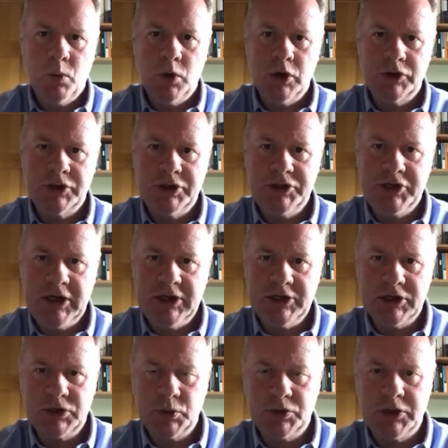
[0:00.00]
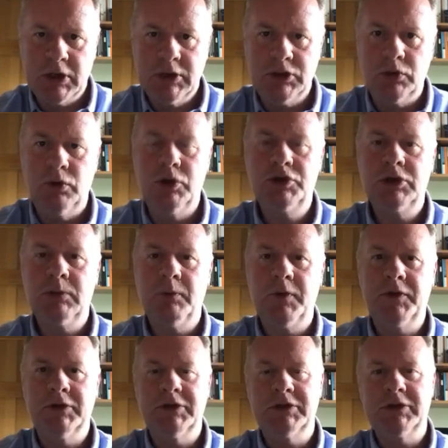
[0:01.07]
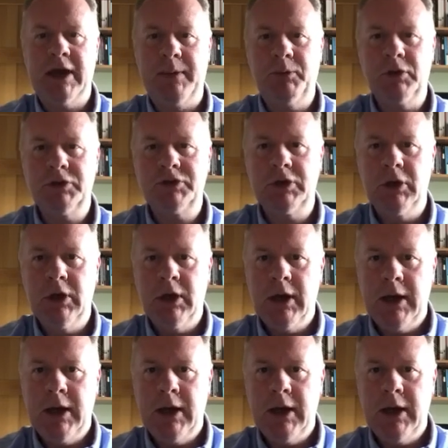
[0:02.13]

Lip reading: was that Jesus was in Jerusalem with his disciples,